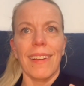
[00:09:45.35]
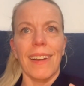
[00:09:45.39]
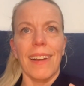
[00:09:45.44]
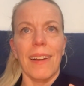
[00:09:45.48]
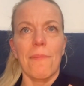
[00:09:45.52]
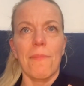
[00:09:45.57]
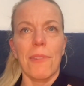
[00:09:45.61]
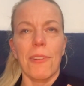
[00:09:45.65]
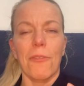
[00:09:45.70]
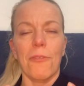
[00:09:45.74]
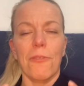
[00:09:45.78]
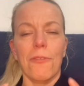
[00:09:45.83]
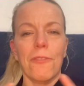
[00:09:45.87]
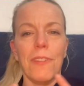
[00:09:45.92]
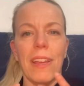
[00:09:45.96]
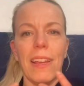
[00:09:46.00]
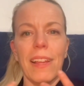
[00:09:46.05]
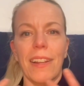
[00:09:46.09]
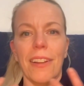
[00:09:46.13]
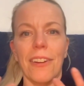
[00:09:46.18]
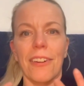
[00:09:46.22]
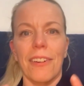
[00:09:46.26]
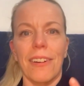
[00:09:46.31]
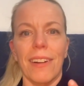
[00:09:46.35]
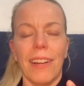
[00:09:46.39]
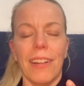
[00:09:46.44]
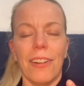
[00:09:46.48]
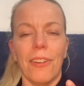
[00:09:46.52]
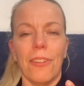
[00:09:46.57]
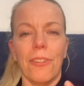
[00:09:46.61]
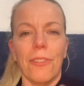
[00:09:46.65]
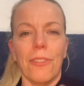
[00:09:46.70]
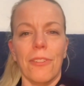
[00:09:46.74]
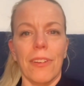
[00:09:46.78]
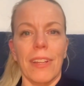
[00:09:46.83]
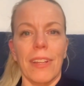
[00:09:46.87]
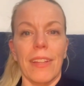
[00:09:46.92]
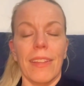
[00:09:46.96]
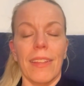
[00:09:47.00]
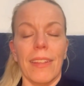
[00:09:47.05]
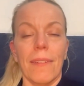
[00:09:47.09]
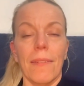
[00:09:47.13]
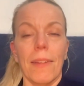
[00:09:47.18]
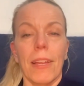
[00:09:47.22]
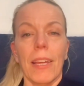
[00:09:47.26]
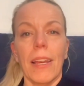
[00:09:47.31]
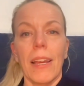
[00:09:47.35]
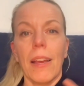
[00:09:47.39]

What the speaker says: I'm a failure. I don't do anything.